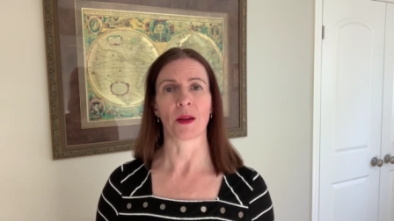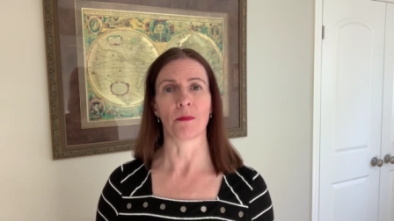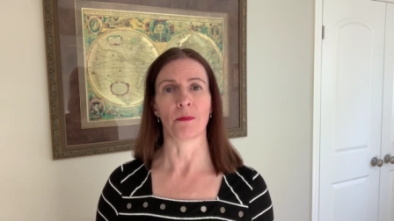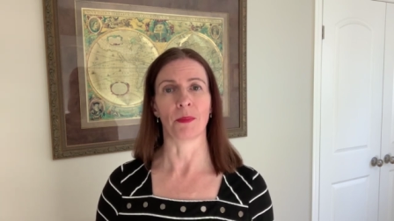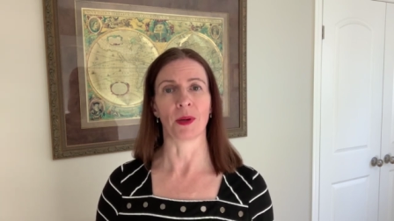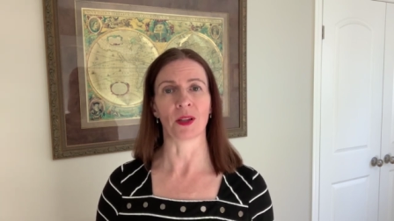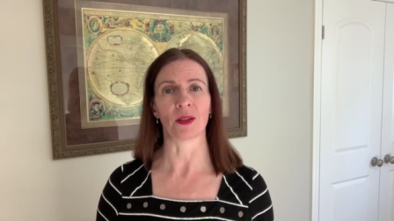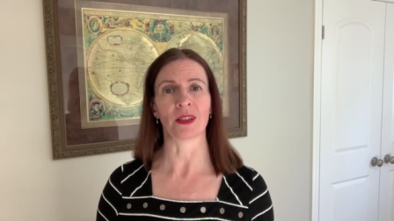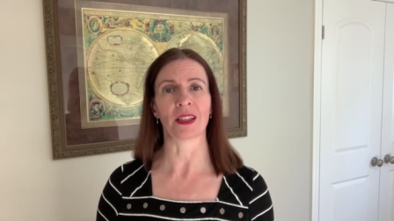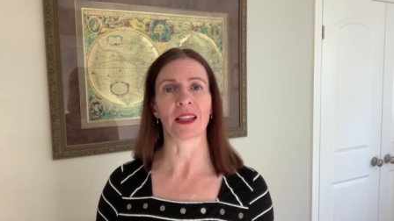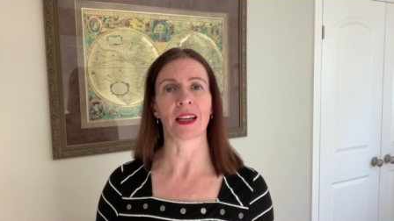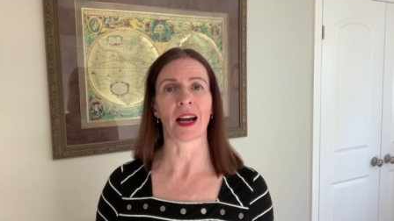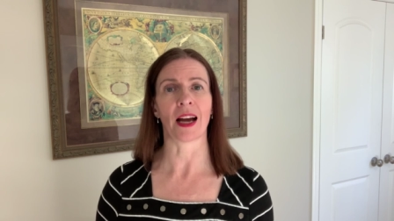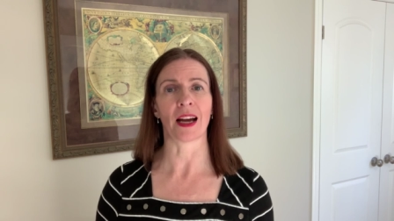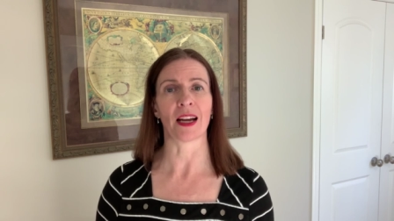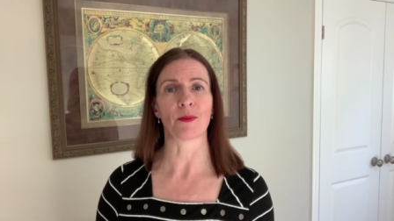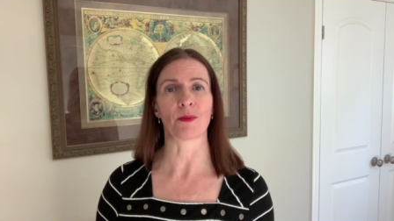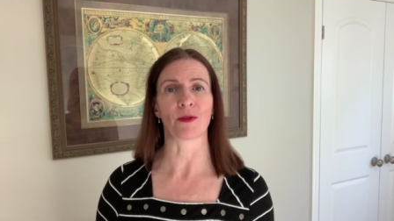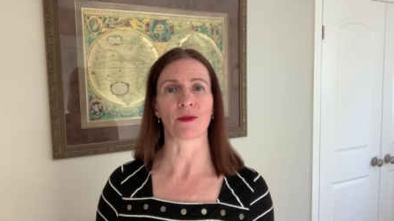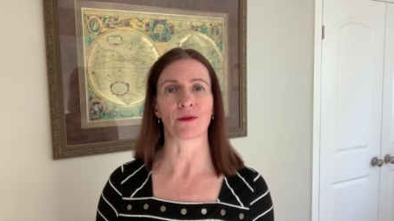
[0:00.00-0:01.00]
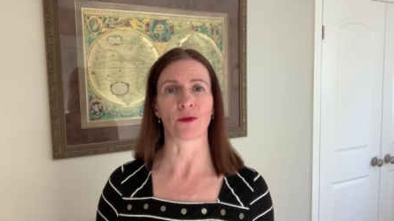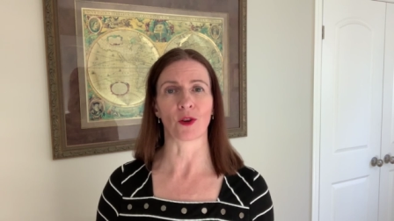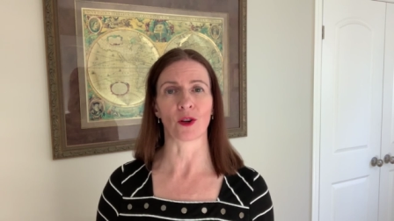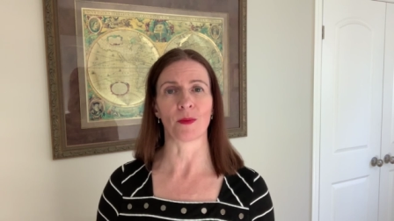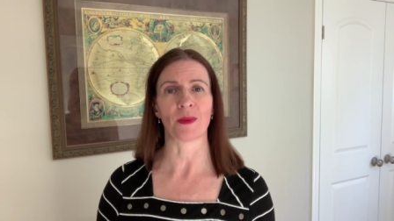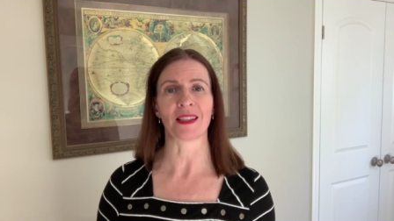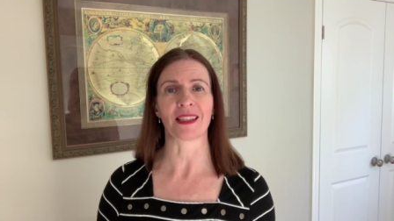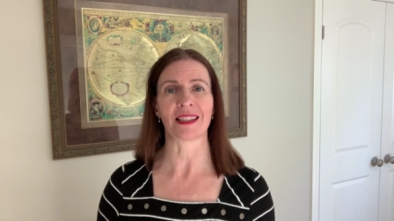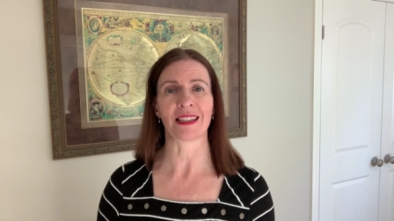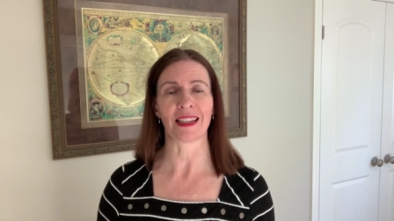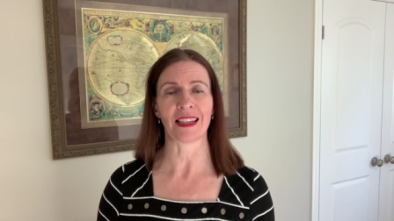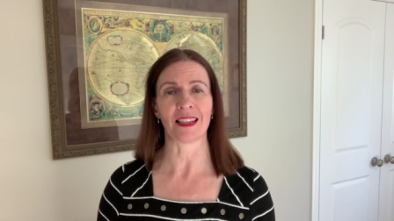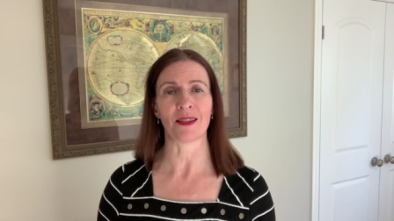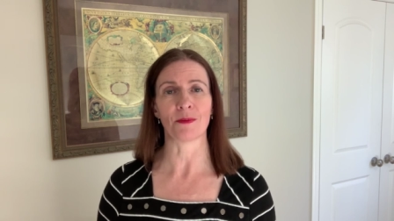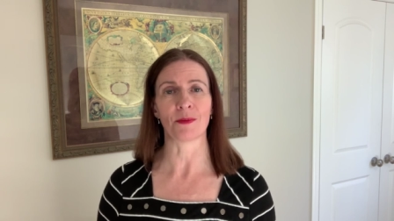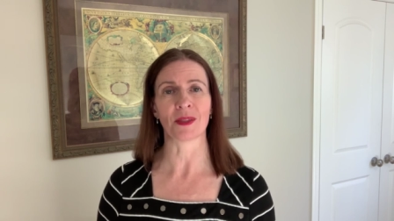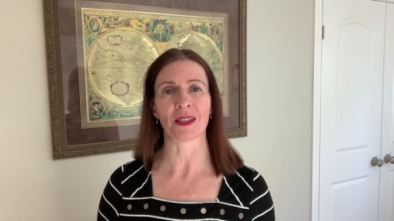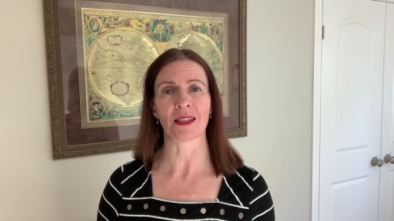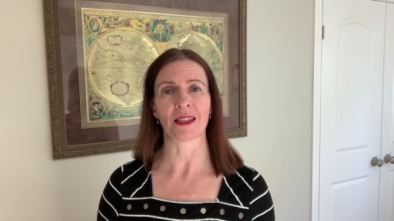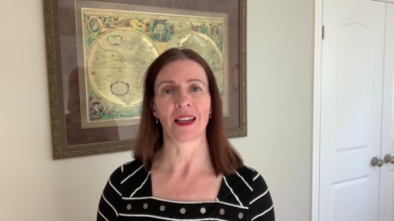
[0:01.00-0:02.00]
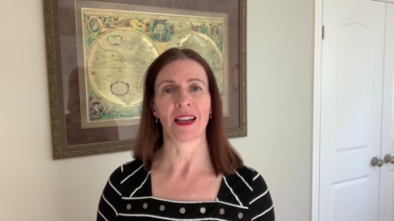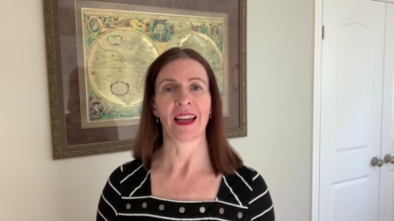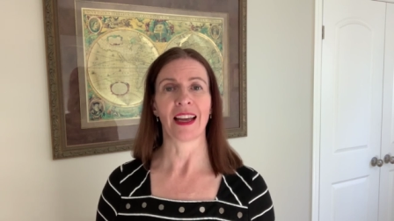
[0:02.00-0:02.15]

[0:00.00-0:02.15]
building high-performance teams,